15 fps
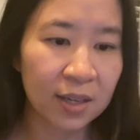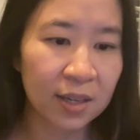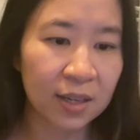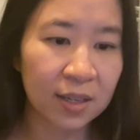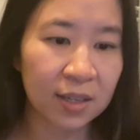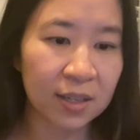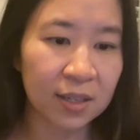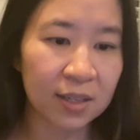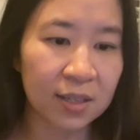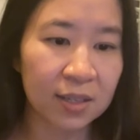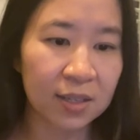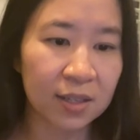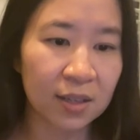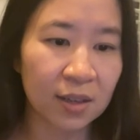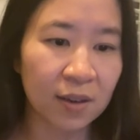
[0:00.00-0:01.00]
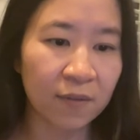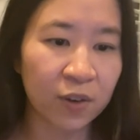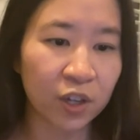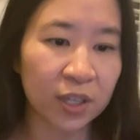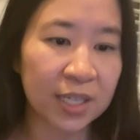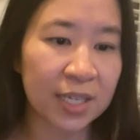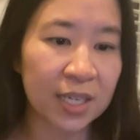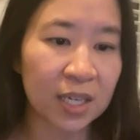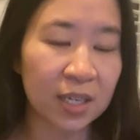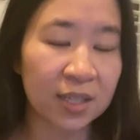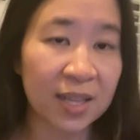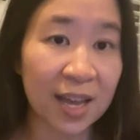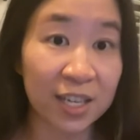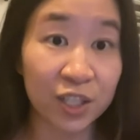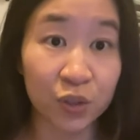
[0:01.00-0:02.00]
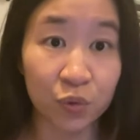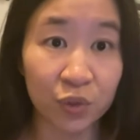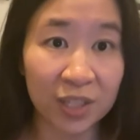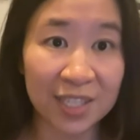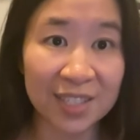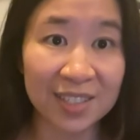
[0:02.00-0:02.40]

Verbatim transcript: is a really that is a really